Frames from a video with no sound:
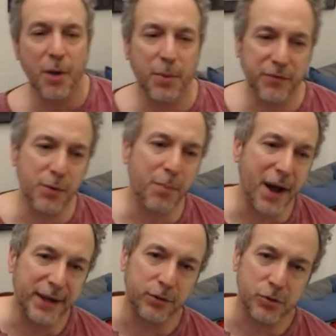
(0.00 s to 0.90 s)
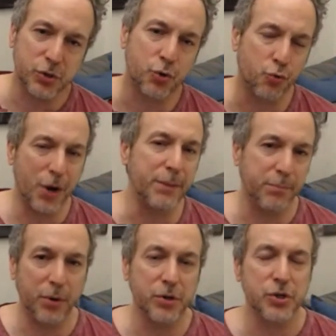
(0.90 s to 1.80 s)
but if you're buying those great
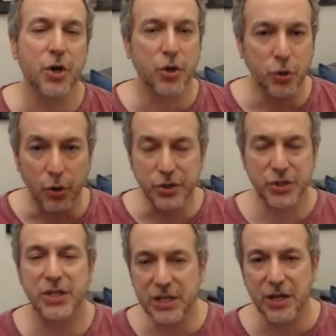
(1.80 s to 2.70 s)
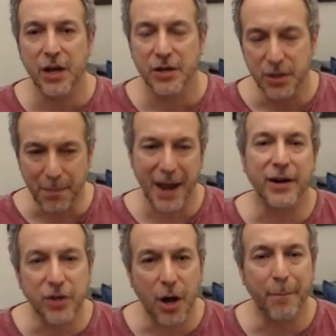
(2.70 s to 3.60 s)
books, you'll see
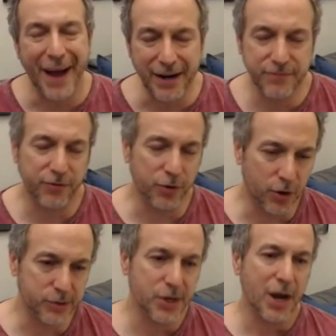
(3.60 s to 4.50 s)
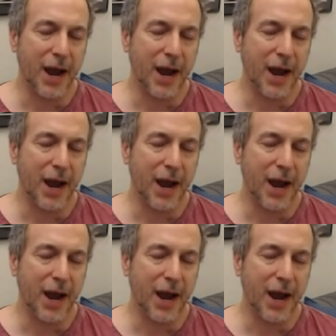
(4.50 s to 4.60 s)
demand come back for those.